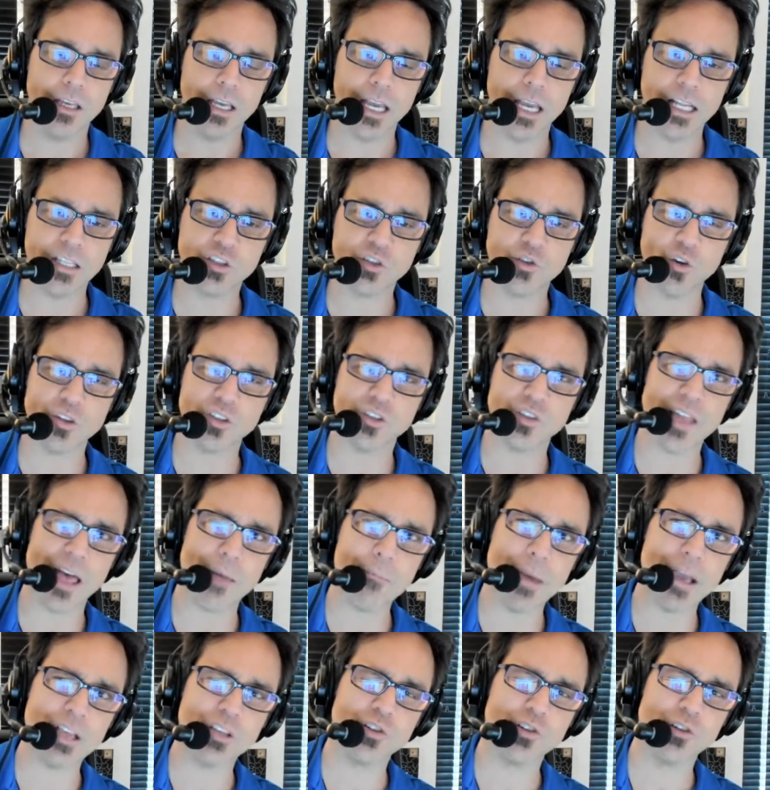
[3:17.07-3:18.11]
It's so, so
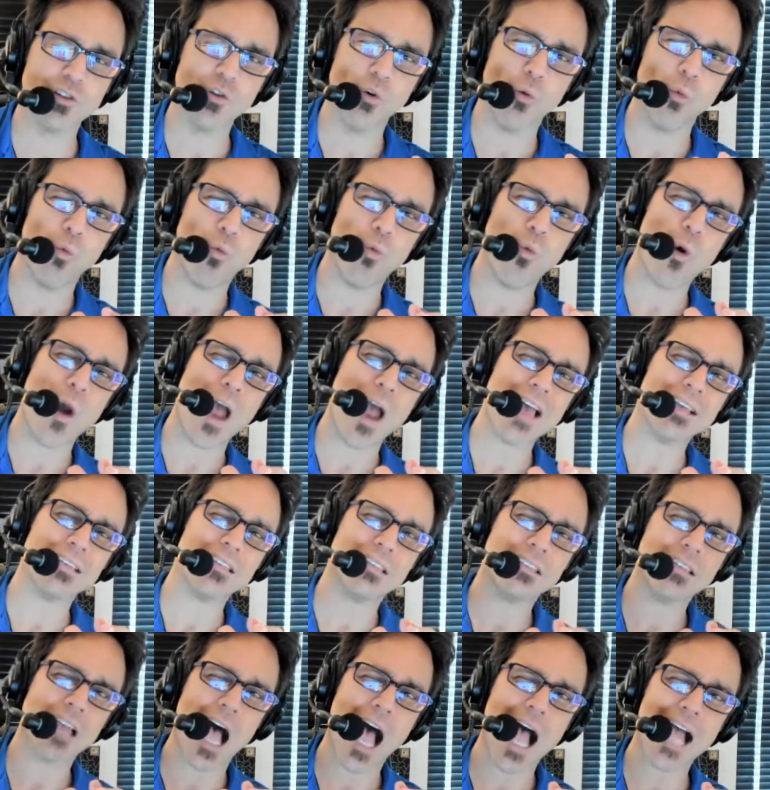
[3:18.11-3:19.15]
that makes it on the
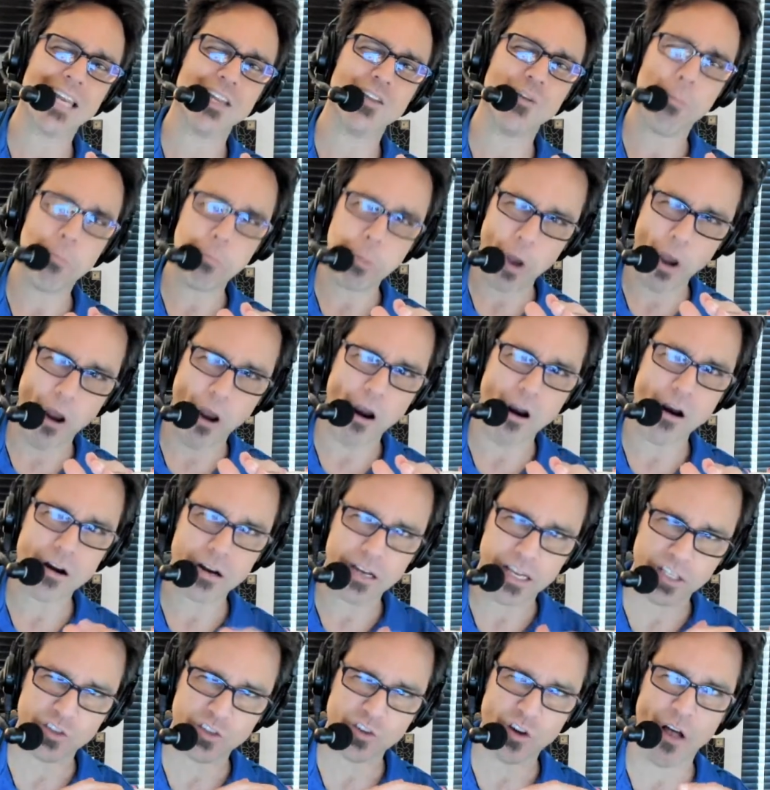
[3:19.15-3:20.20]
west side of the park.
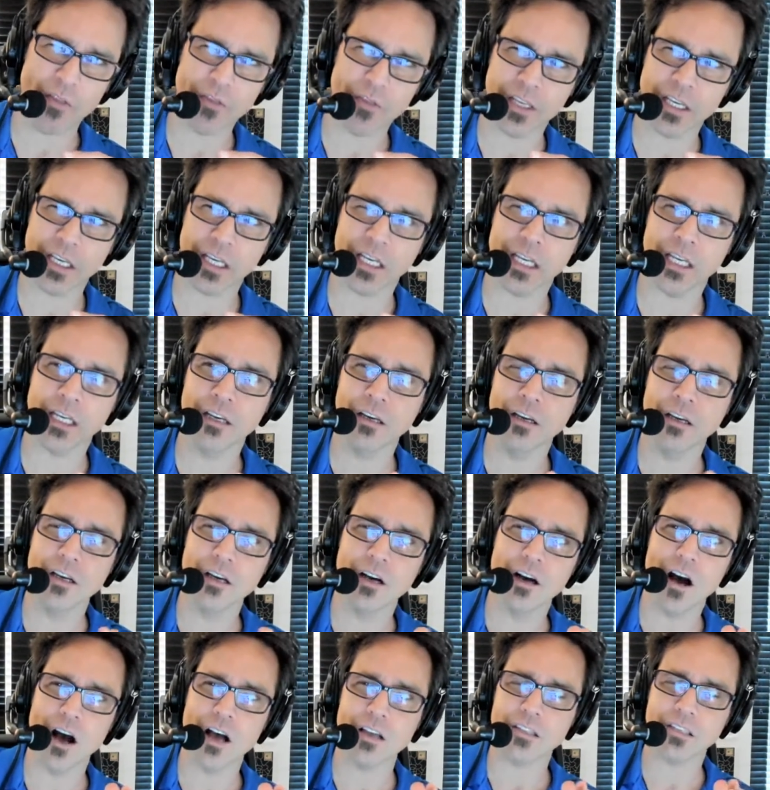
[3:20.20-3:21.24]
It's on the
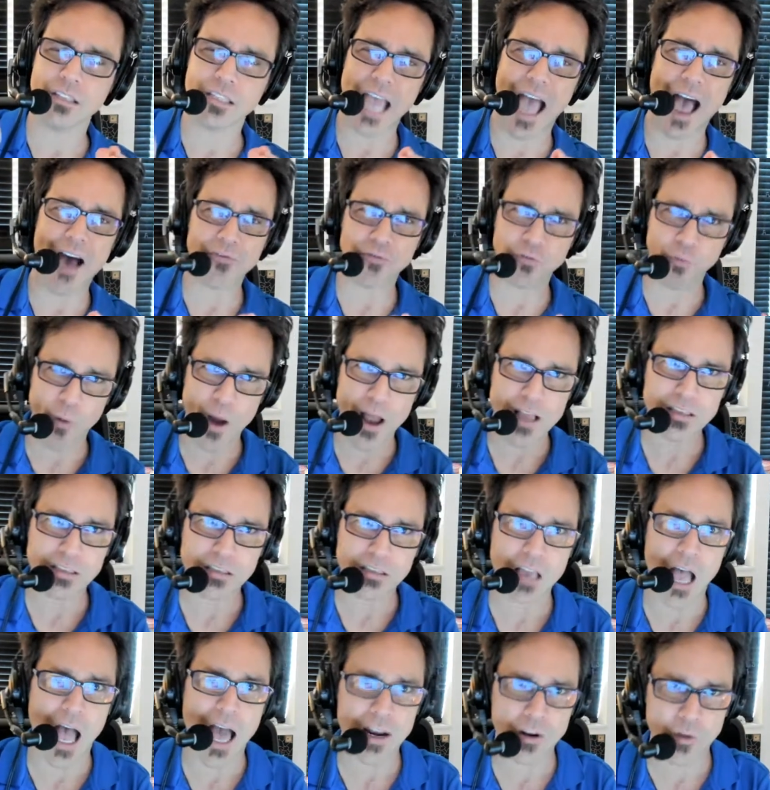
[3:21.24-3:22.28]
uh, southwest
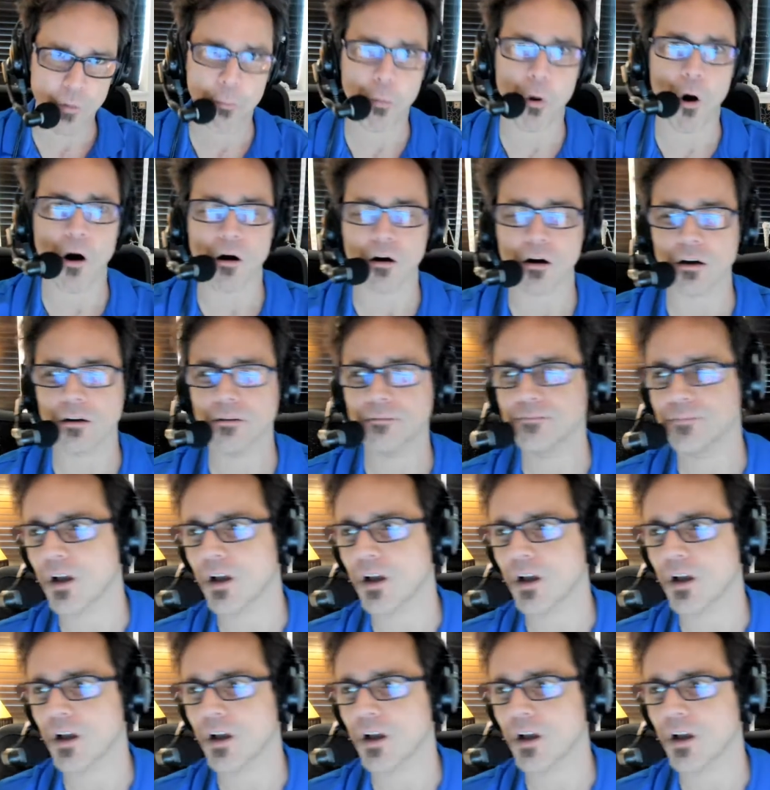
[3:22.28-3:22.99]
side of the park.